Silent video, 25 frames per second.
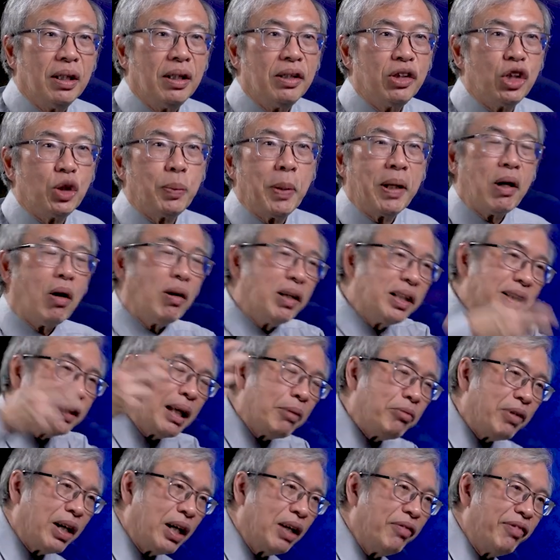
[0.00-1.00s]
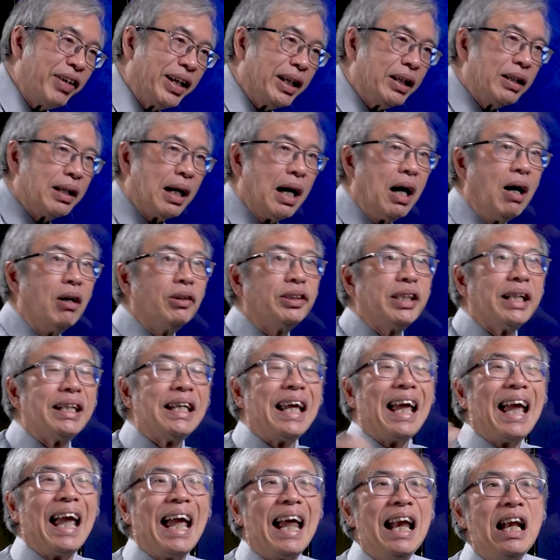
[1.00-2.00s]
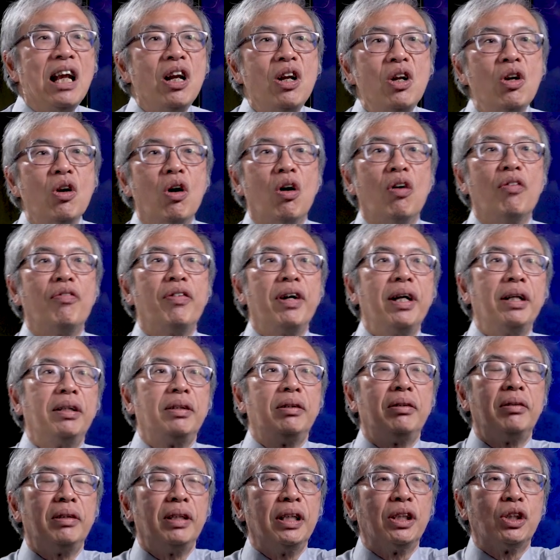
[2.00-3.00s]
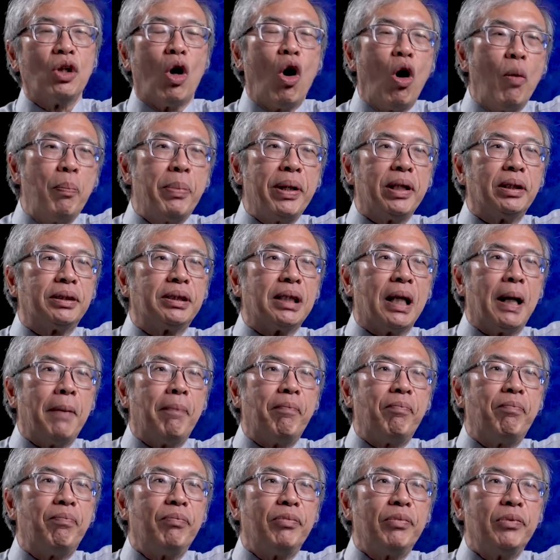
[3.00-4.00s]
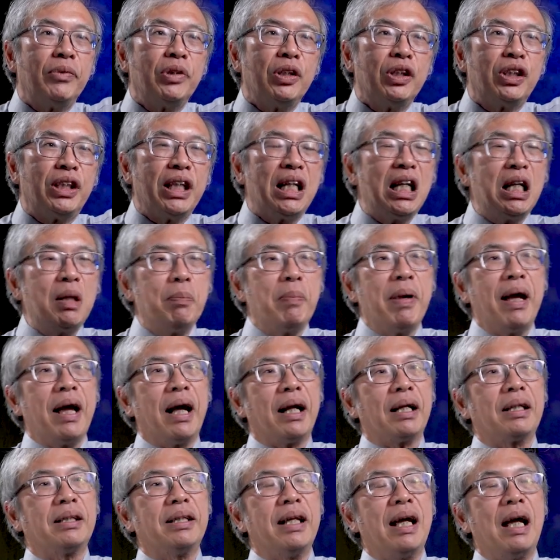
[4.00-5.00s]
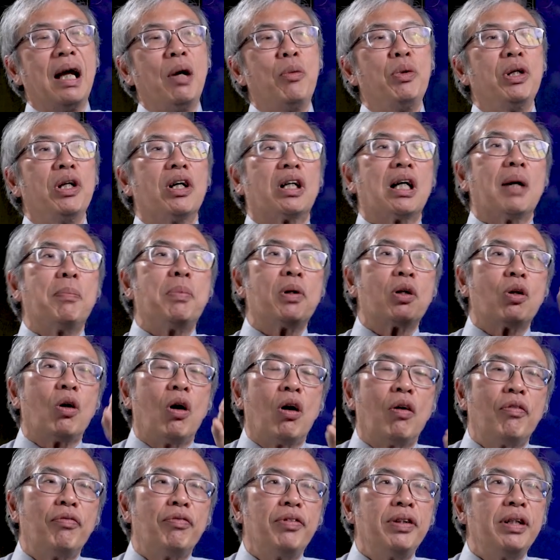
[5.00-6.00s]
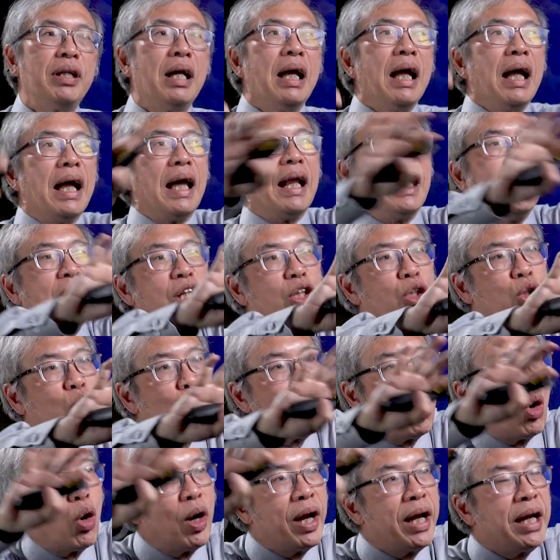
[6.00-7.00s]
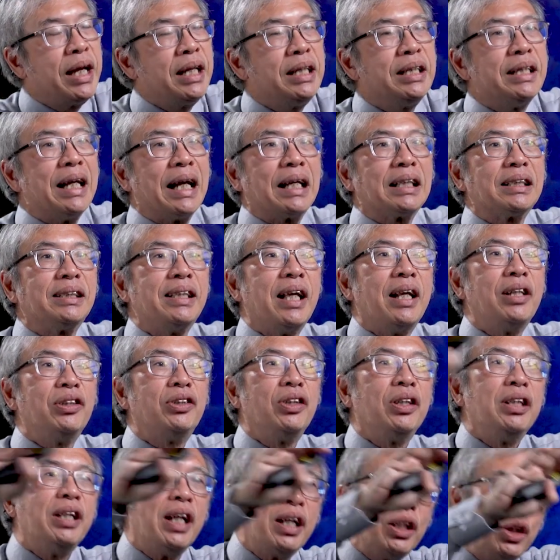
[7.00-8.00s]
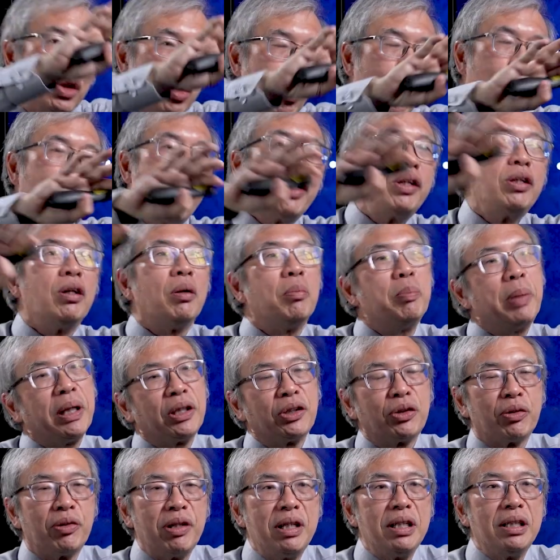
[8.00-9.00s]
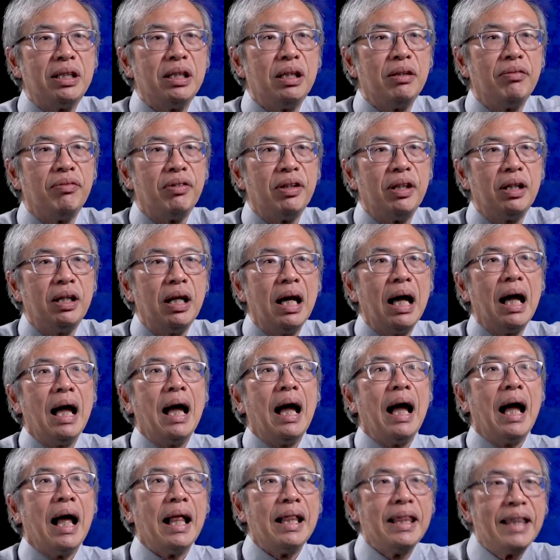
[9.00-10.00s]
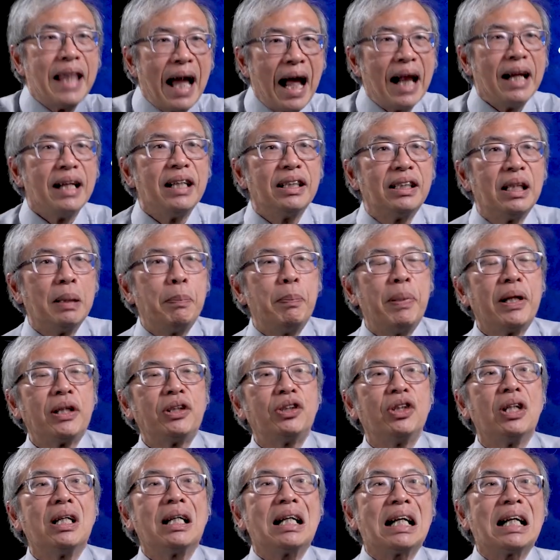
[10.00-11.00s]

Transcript: You spend all this time renovating your house, at the end of it, it's all built up. You're sitting back there with your cup of coffee and enjoying the extension, enjoying your big screen TV, and that is the picture